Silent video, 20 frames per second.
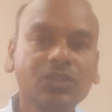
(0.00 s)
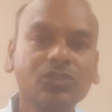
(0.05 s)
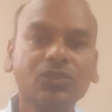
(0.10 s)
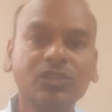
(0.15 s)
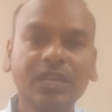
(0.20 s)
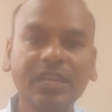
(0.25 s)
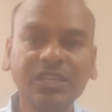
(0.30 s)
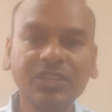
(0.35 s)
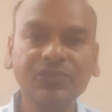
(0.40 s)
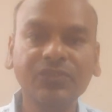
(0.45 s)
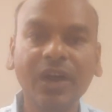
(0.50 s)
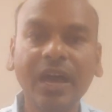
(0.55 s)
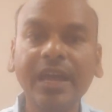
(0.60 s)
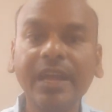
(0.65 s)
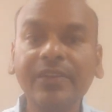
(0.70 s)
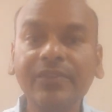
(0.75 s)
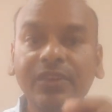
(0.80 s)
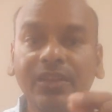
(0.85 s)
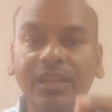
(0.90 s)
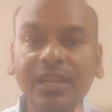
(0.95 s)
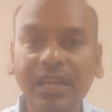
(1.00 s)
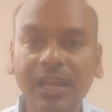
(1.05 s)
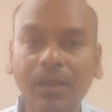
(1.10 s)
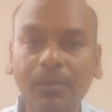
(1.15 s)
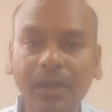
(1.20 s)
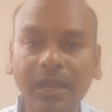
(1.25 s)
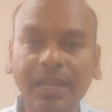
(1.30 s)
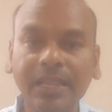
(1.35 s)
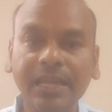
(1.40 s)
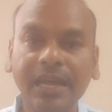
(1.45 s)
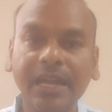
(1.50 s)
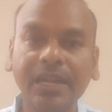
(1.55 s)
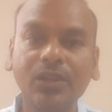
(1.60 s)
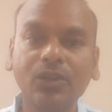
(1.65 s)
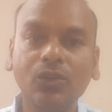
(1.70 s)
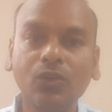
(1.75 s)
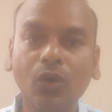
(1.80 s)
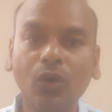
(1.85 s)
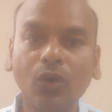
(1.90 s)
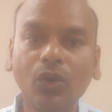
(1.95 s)
So that is why we recommend
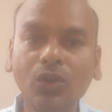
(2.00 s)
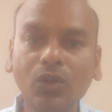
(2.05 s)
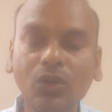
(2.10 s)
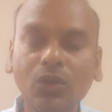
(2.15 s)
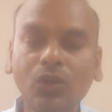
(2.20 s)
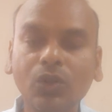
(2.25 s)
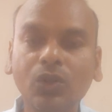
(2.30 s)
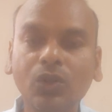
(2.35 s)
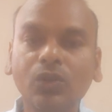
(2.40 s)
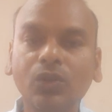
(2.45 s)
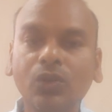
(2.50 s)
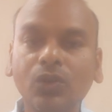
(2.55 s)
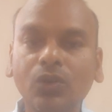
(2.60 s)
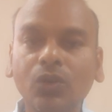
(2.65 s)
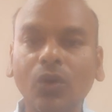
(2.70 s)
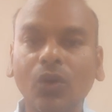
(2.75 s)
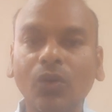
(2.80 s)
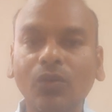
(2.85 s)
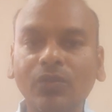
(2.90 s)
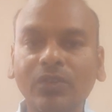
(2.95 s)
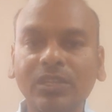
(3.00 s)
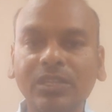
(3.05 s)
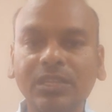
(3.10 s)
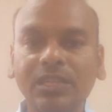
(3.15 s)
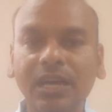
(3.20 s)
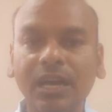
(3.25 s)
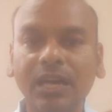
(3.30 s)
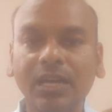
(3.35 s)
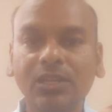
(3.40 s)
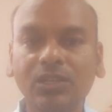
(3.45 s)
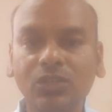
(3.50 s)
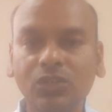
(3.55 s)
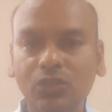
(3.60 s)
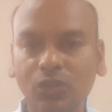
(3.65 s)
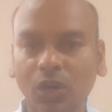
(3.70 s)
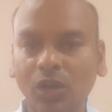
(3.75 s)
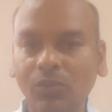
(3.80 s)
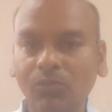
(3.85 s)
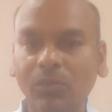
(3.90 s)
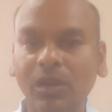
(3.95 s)
that don't go with the
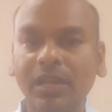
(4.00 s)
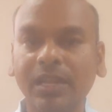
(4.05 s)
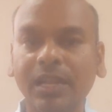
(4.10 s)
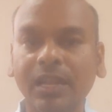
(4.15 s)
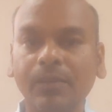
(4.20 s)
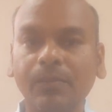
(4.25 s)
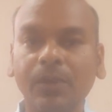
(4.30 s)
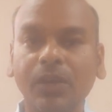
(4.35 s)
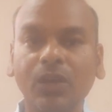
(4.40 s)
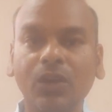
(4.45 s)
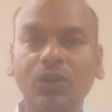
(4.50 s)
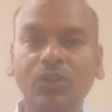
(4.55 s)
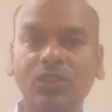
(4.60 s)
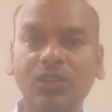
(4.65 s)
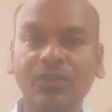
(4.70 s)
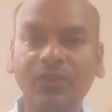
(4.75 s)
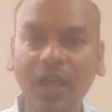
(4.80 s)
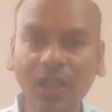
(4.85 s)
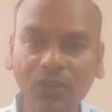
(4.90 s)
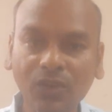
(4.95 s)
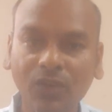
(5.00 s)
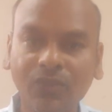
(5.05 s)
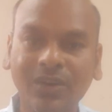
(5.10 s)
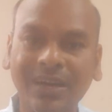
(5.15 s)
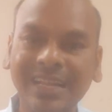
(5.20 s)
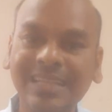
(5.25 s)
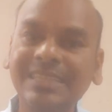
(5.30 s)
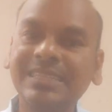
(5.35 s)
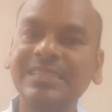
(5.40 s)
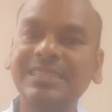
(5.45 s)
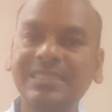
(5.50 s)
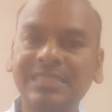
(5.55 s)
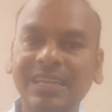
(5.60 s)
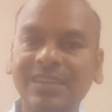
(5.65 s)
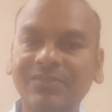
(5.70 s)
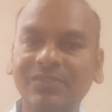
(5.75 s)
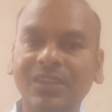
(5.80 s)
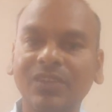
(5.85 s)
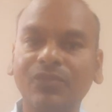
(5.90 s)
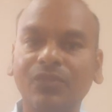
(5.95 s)
stock market, because the value of currency
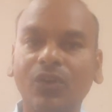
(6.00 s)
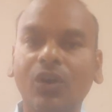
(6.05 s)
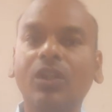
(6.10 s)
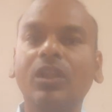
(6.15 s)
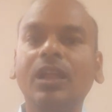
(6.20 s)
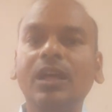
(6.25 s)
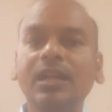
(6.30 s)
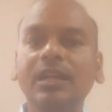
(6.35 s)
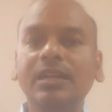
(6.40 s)
itself will fall.